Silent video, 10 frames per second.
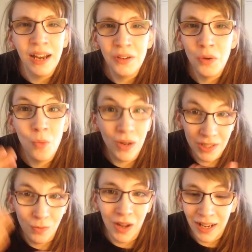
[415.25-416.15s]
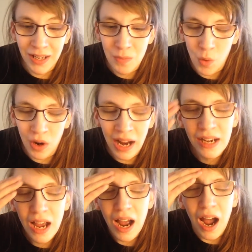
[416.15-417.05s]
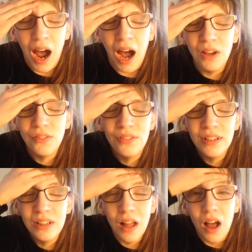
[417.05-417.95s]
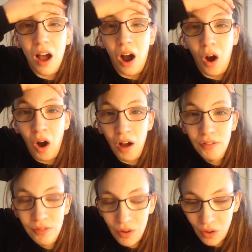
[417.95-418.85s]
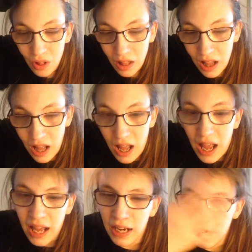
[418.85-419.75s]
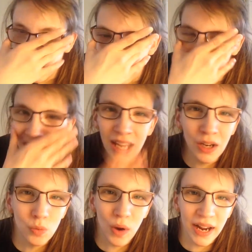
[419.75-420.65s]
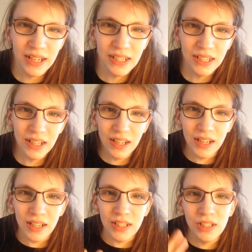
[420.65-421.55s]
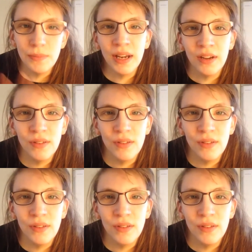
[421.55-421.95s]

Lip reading: I don't know what's what anymore, and I feel awful, and I can't wait to make